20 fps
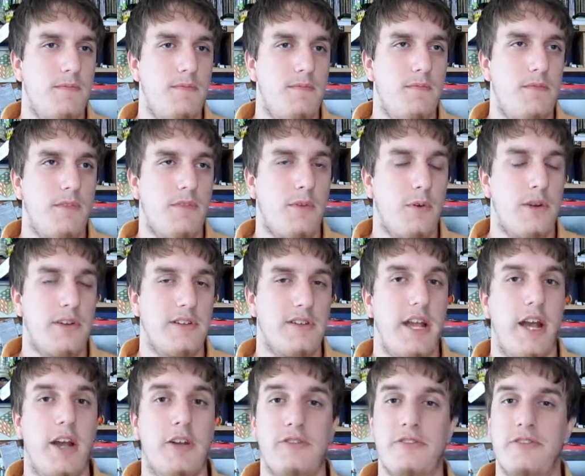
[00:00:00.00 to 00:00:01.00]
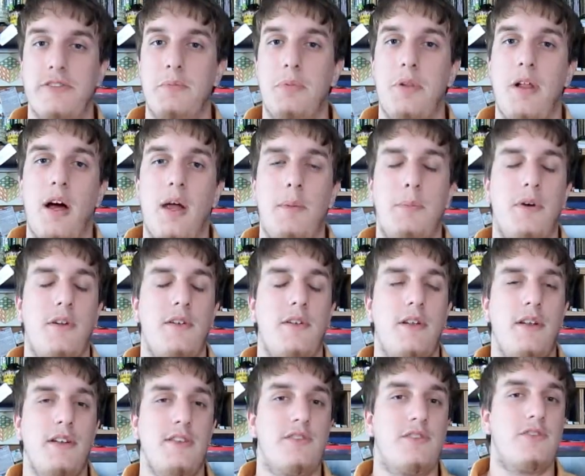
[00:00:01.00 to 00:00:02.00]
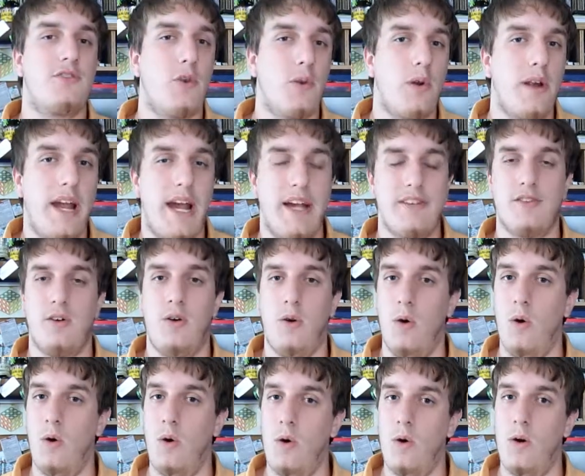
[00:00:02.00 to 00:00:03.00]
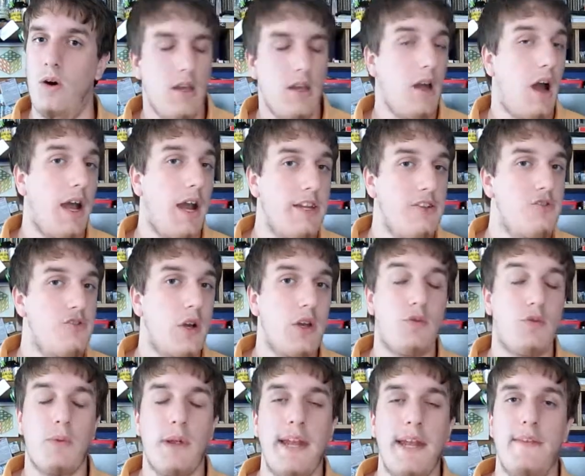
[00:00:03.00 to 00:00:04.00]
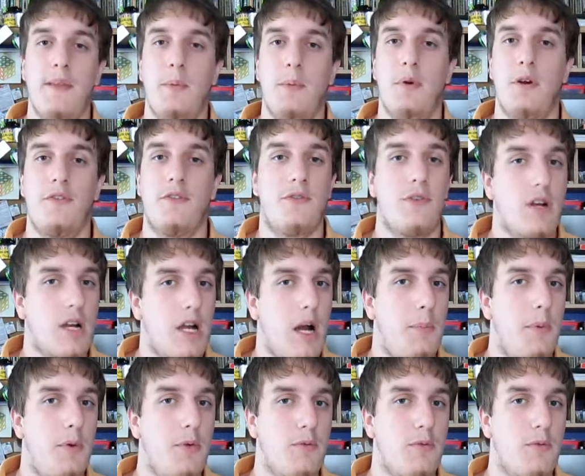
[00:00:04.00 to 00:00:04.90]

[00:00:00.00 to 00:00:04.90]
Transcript: for its characters and plot, but its story as a whole. I enjoyed reading the book for a couple